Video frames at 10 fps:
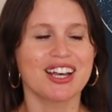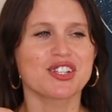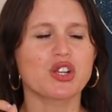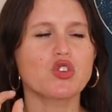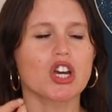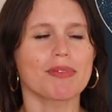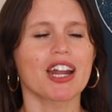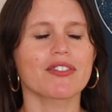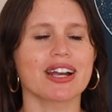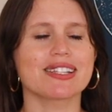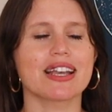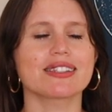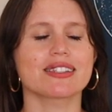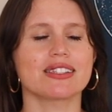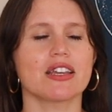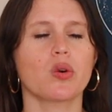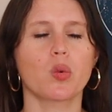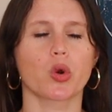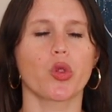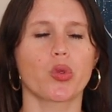So Gemini risings see the
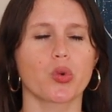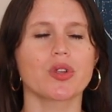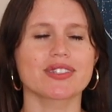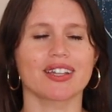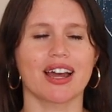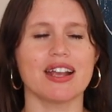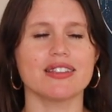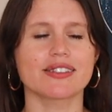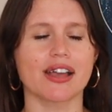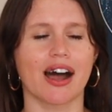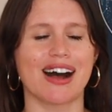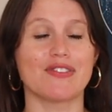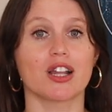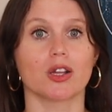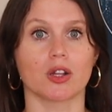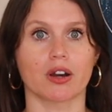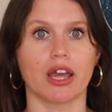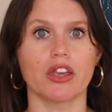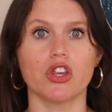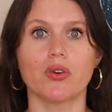world through this lens of
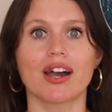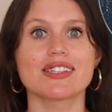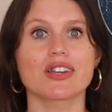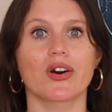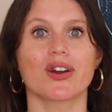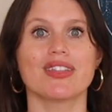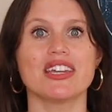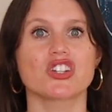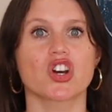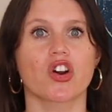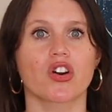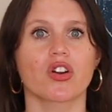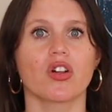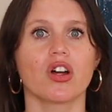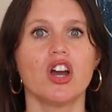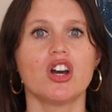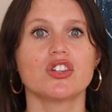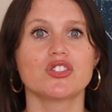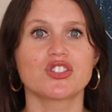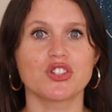learning. You guys are the eternal
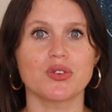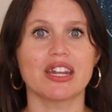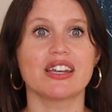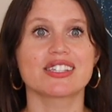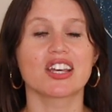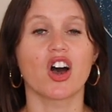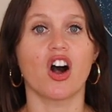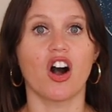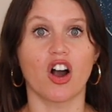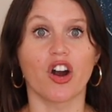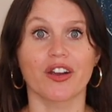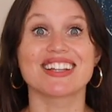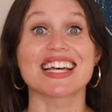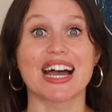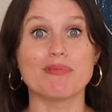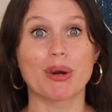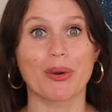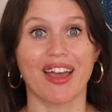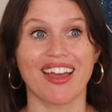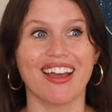student archetype,
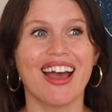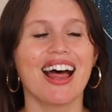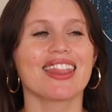okay?